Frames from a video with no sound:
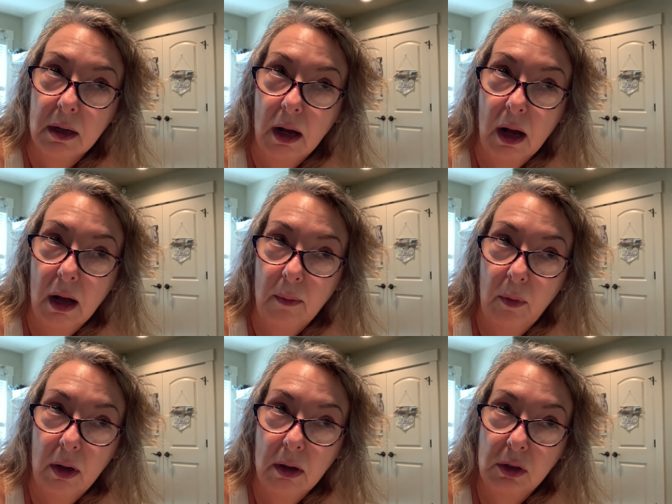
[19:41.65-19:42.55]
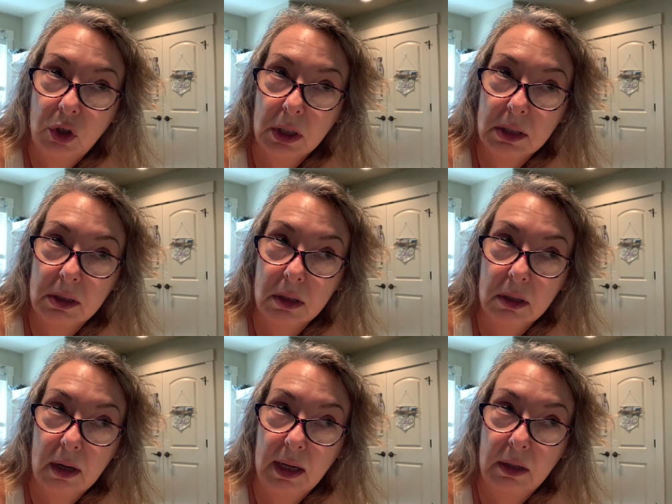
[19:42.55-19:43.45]
um, just
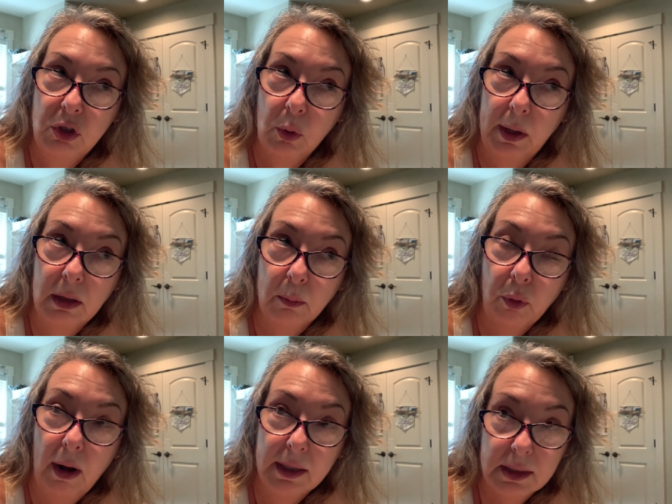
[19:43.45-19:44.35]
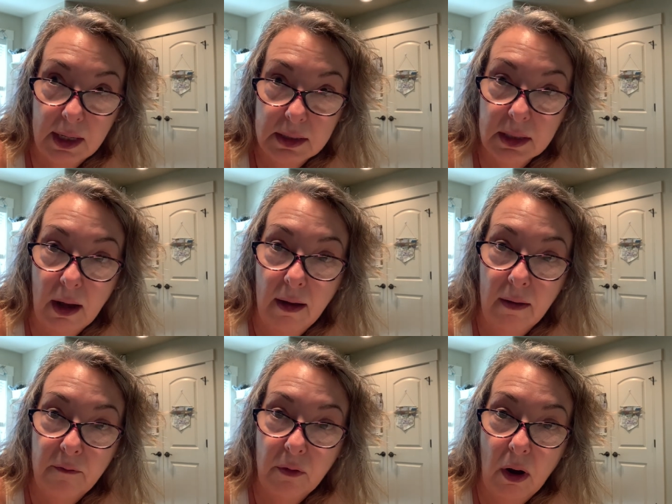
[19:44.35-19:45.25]
enjoying the process
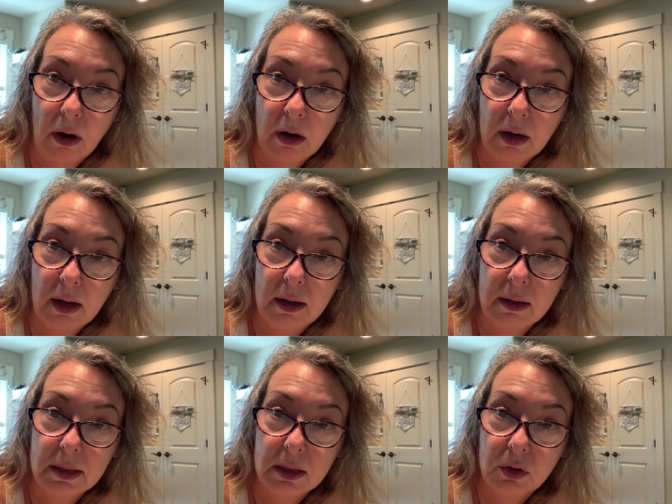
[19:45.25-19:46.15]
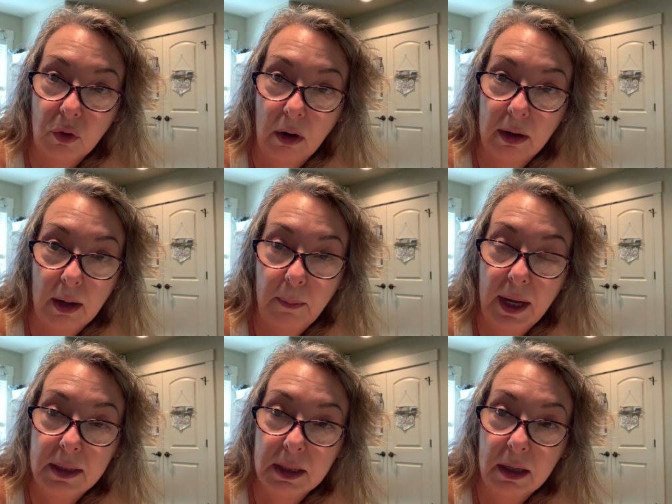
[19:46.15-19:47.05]
of art and drawing and
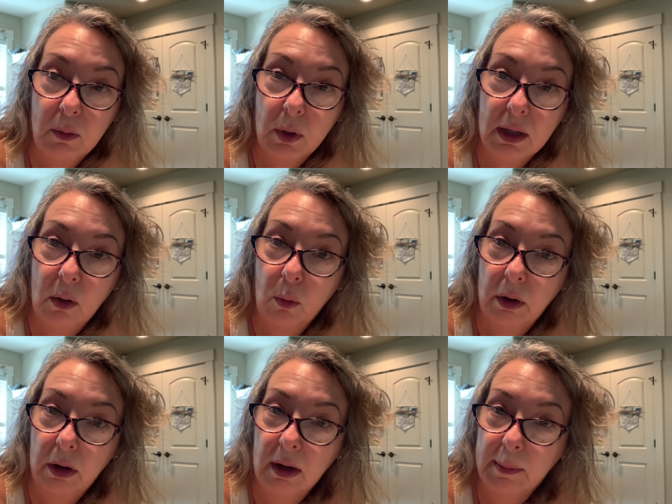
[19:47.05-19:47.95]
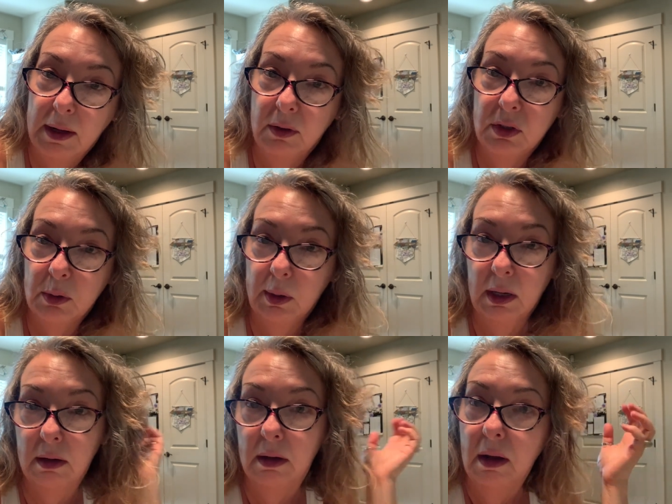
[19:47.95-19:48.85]
painting without worrying about doing
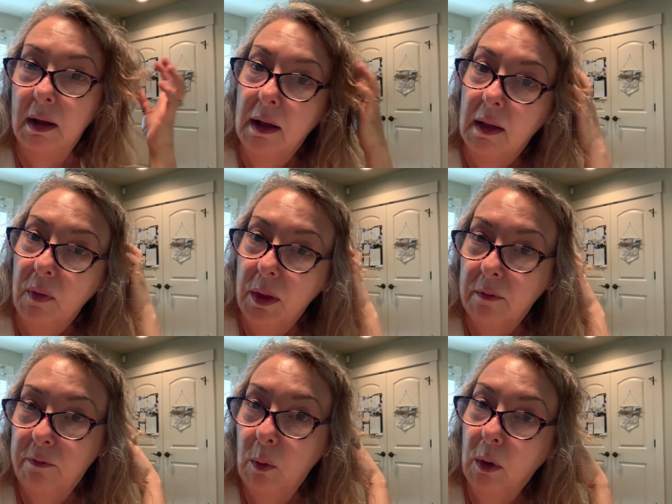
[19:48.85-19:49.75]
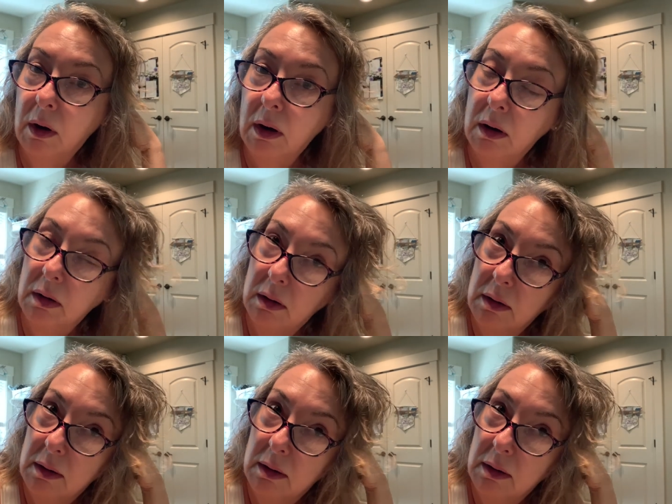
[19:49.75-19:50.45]
it for